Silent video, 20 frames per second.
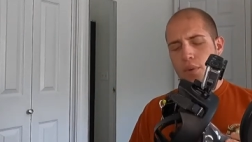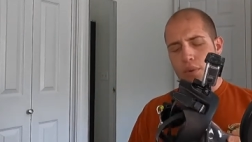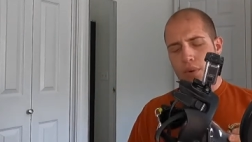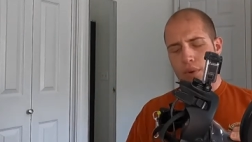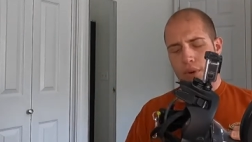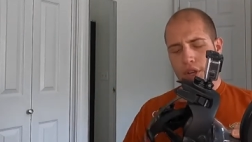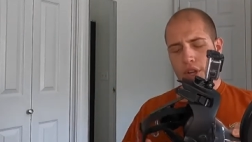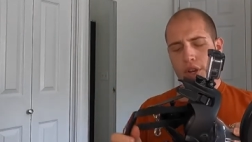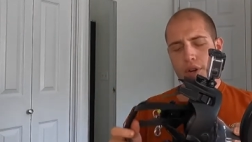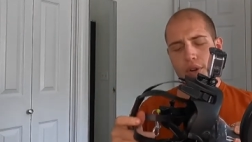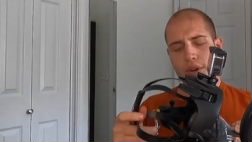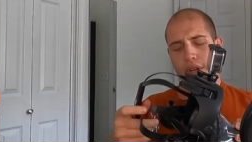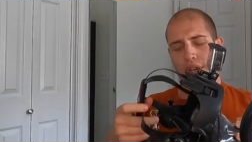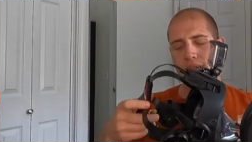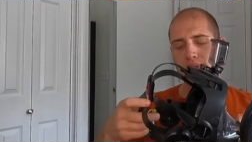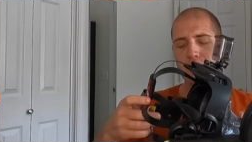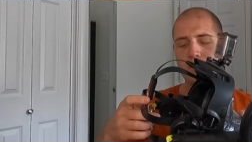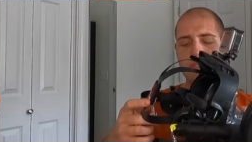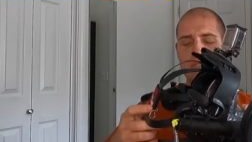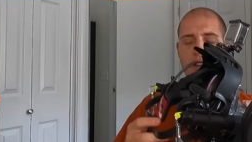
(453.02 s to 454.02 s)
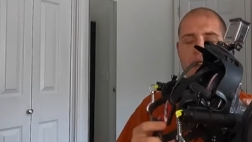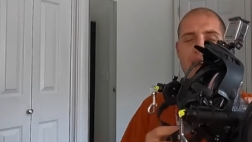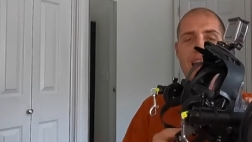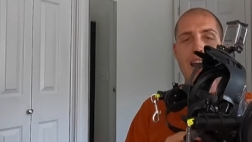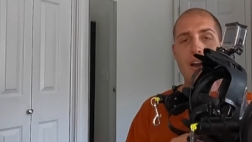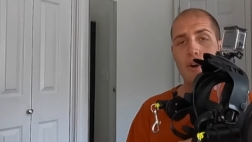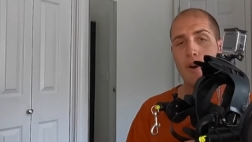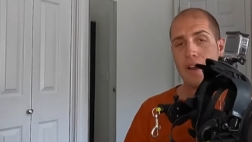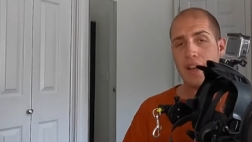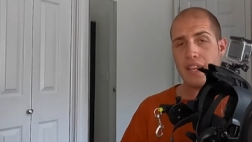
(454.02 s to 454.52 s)
were curious as to
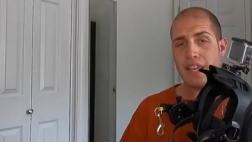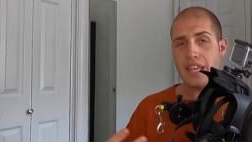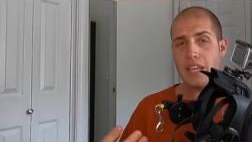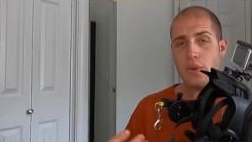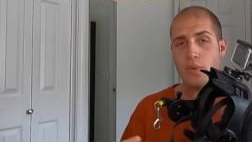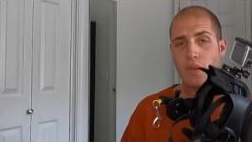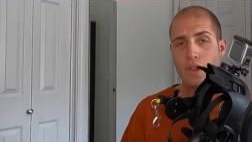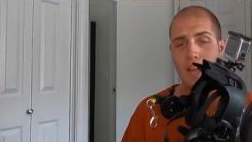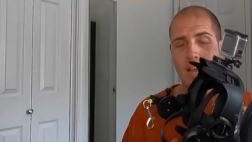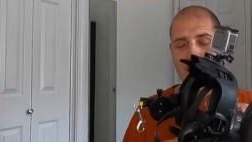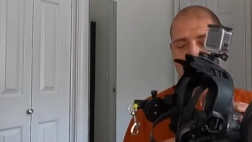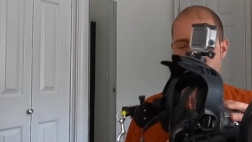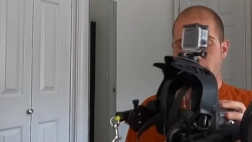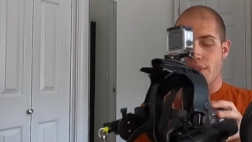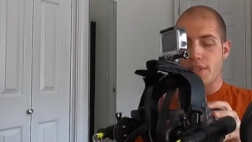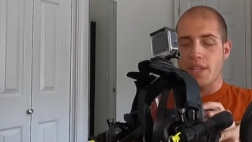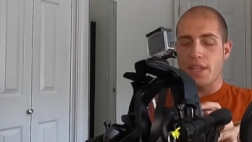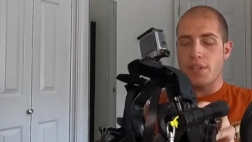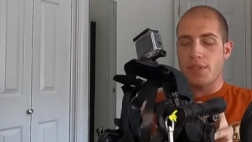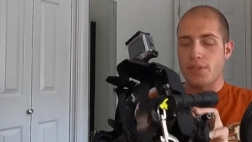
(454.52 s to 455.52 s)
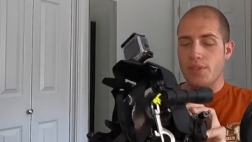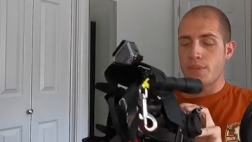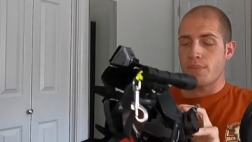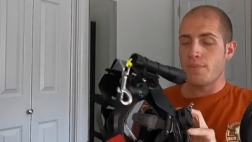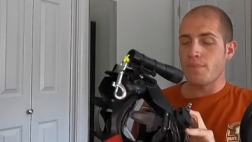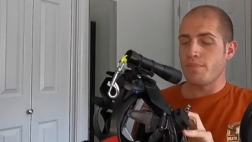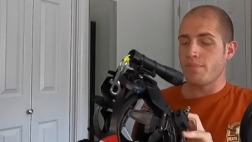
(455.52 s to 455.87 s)
how I equalize in this,